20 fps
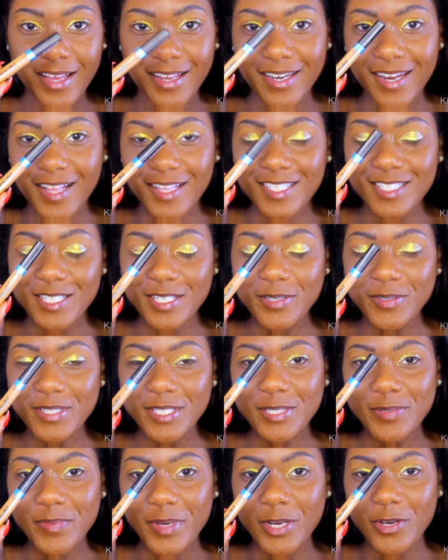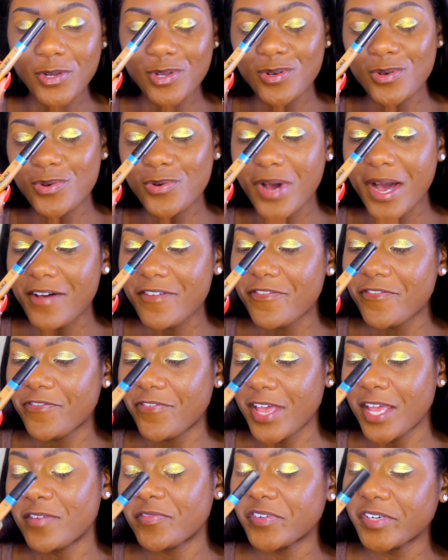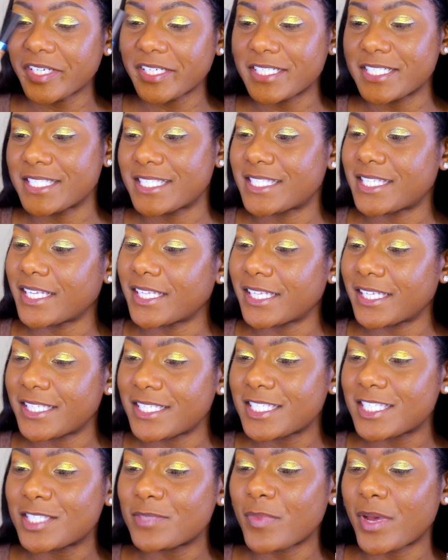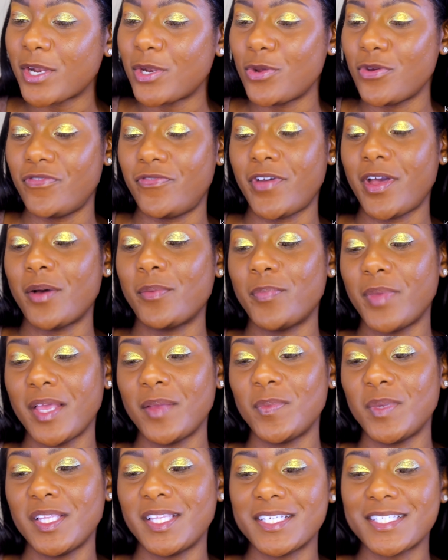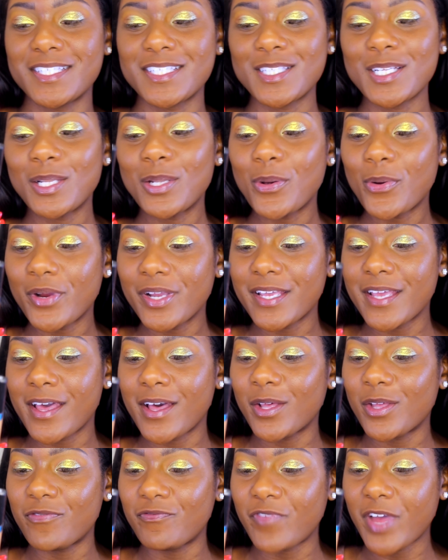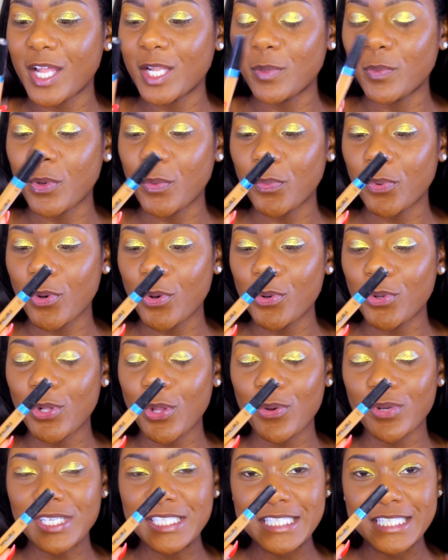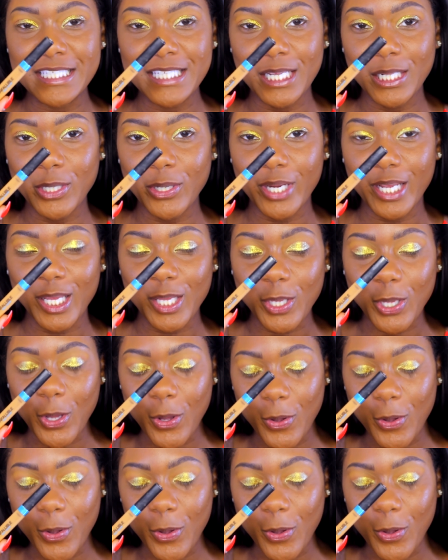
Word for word: Now let's go into my new favorite concealer. This is my newfound baby. This is the L'Oreal Infallible Pro Glow Concealer in